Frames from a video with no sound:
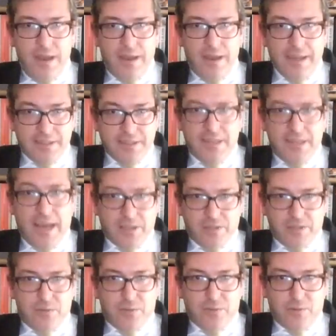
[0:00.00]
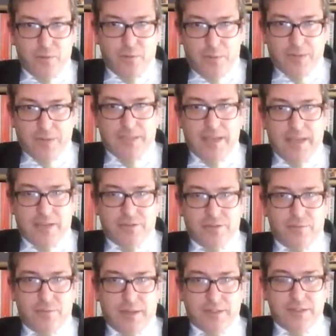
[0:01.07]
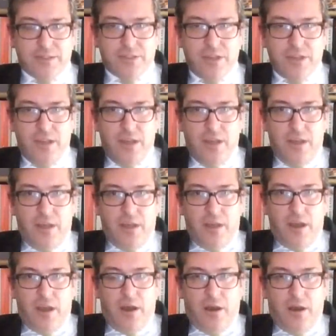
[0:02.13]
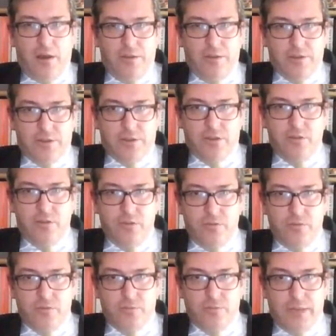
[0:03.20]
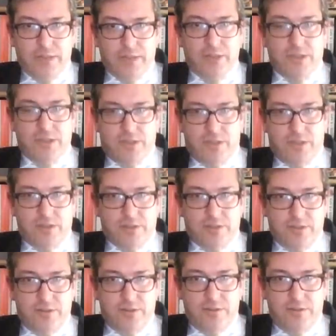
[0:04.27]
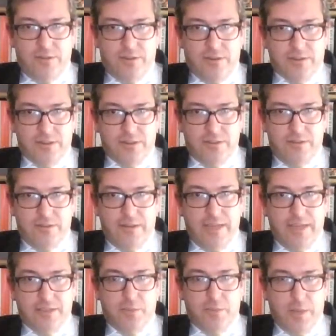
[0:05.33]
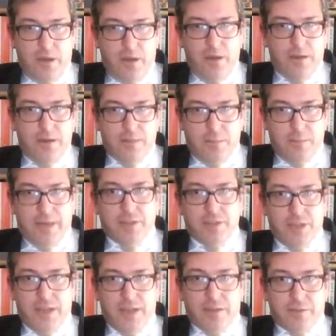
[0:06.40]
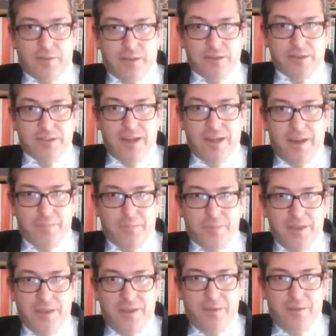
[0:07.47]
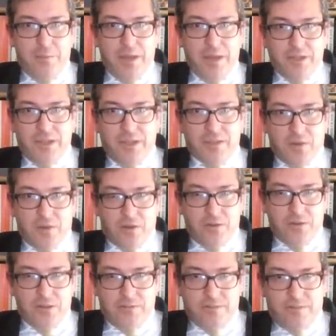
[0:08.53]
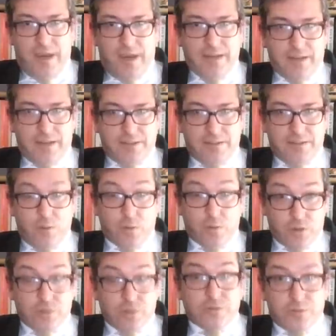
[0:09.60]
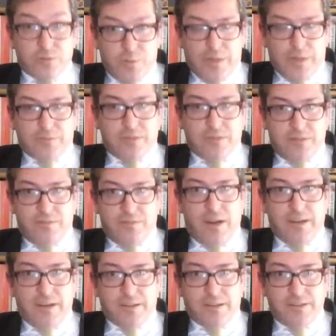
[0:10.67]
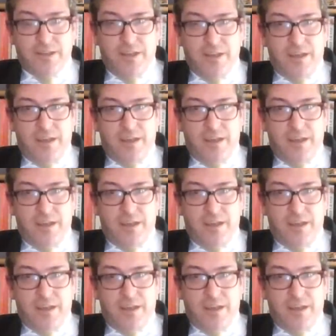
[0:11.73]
uh, international or multilateral message are the two messages that that need to be heard in Beijing. But um, Beijing is not going to divide us, or shouldn't be able to divide us